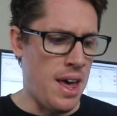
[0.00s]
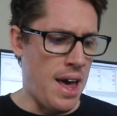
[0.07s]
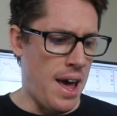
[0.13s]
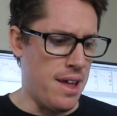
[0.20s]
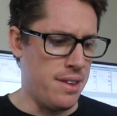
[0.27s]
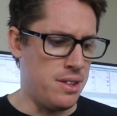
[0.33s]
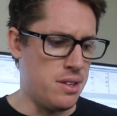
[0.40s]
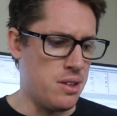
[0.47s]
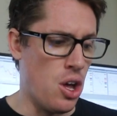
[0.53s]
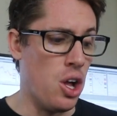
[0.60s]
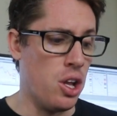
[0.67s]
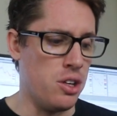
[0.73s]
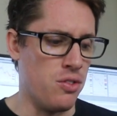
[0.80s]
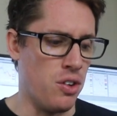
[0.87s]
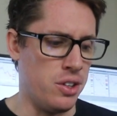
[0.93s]
and
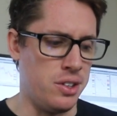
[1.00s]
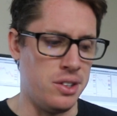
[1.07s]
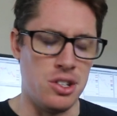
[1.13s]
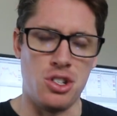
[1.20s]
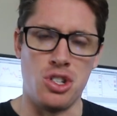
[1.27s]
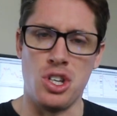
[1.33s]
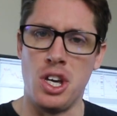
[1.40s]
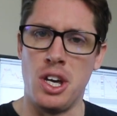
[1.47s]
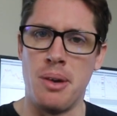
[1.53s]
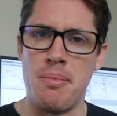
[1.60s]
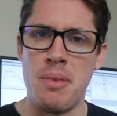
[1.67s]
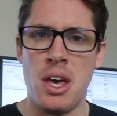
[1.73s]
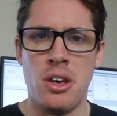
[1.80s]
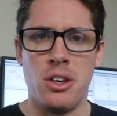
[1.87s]
earlier on in this year.